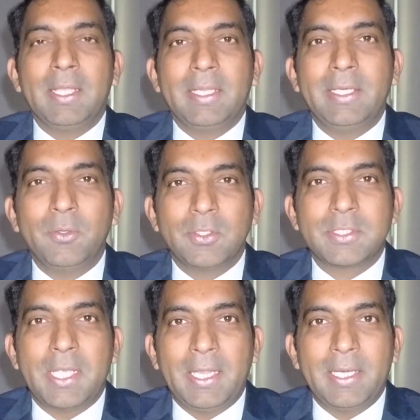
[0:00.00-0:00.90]
They did not
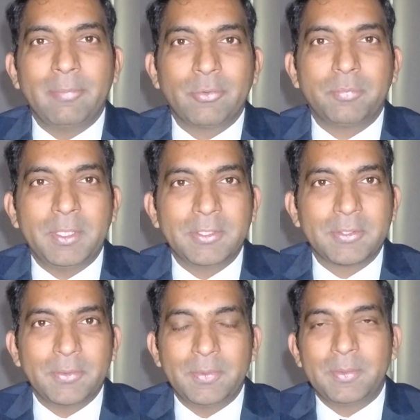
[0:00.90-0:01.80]
say the number of pages,
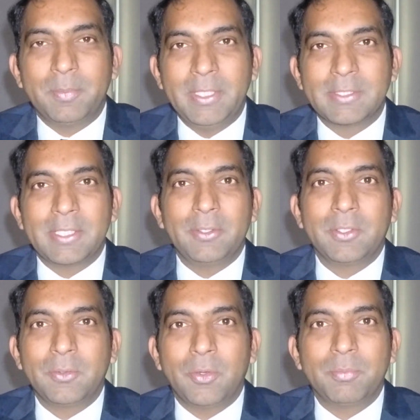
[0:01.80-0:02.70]
so it means that you
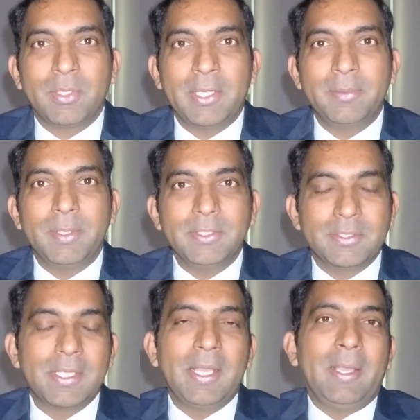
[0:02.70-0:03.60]
can go up to 100
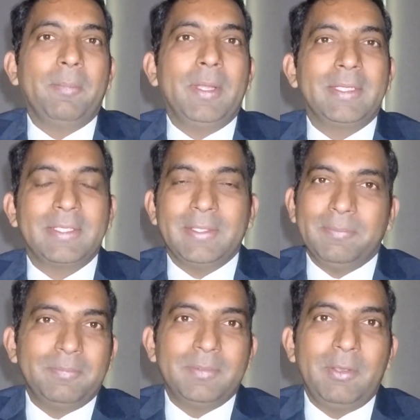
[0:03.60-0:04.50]
pages. But
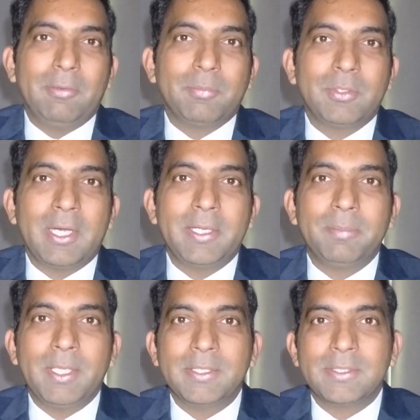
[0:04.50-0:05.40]
if you put 100
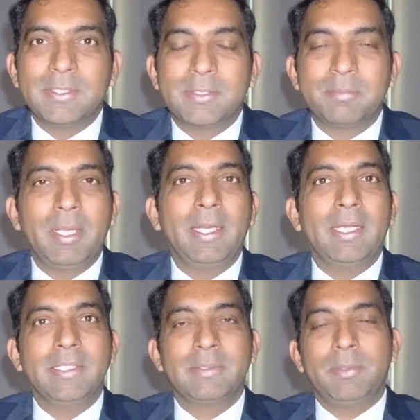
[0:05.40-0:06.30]
pages, it's
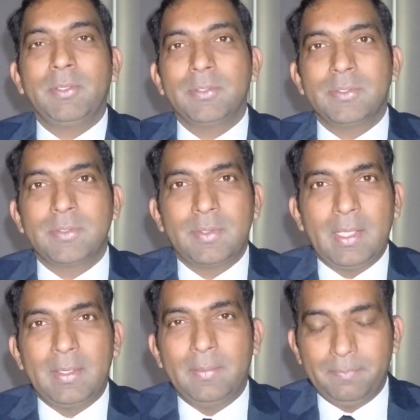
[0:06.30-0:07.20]
meaningless because
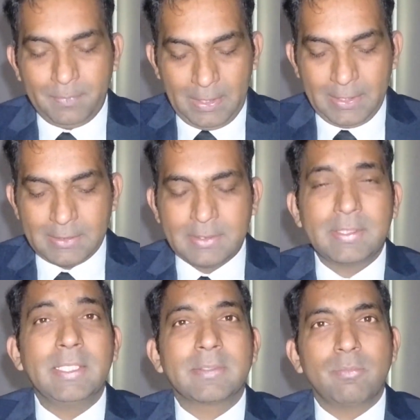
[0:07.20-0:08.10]
the less
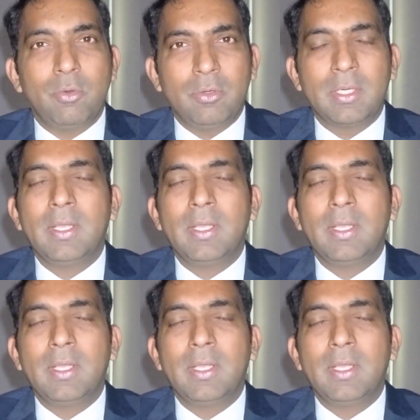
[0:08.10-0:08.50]
is more.